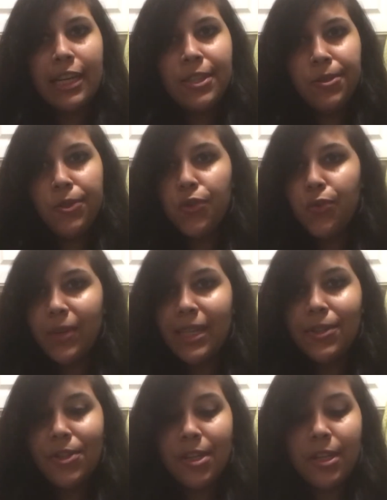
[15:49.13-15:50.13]
I don't
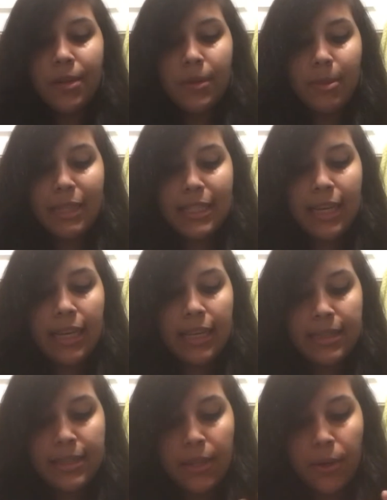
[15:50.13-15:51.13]
drink sugar with my tea,
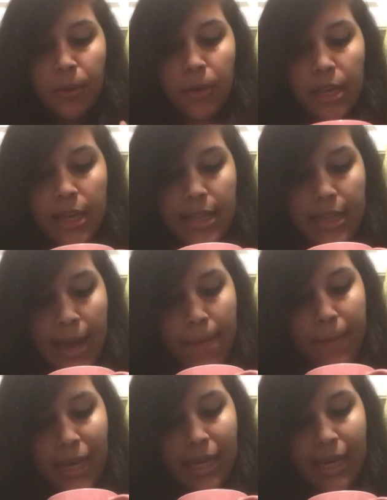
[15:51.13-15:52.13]
so that
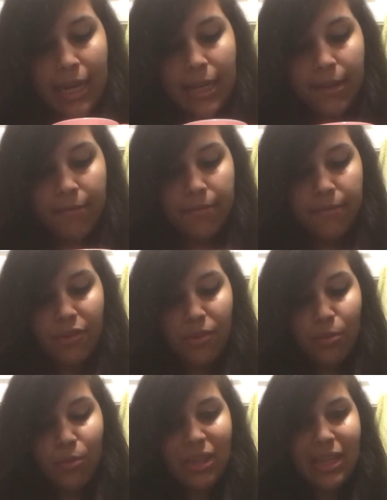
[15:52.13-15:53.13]
might kind of
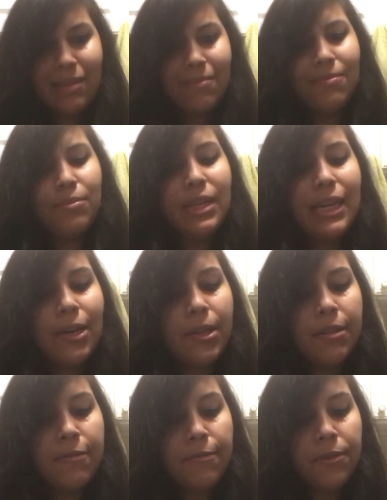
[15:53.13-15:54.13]
bring
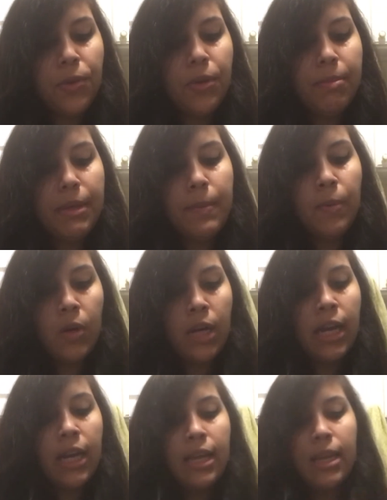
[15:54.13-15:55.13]
out the fruit a bit
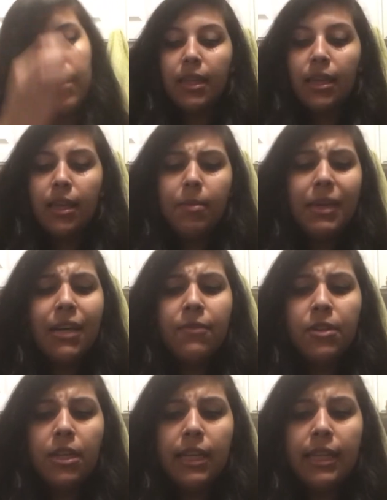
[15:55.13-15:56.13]
more. But yeah,
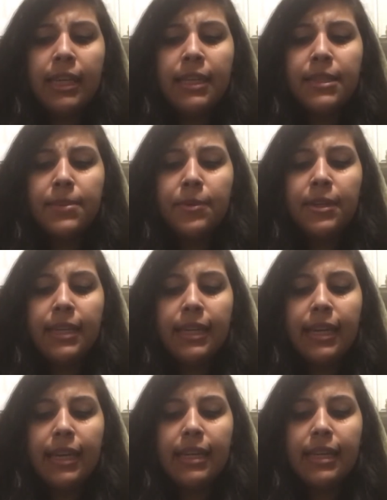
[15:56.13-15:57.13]
overall I think it's pretty
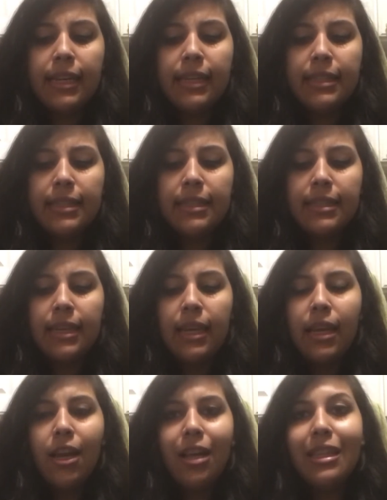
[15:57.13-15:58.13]
good. It's
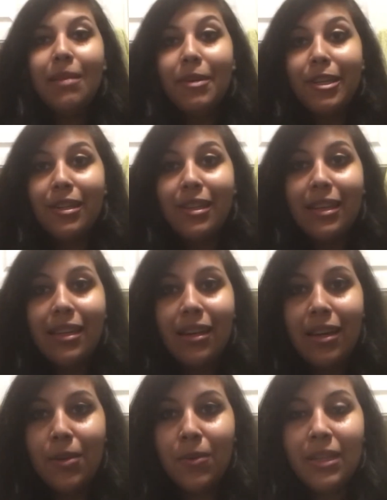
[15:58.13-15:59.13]
a lot better than I
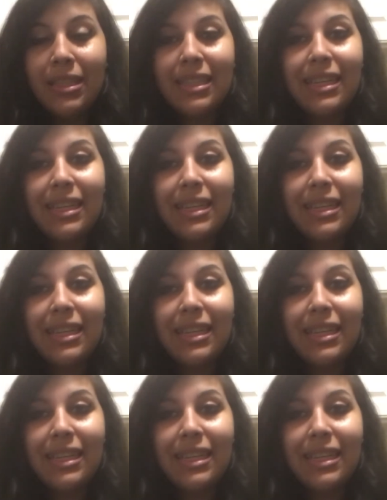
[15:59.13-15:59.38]
thought it was.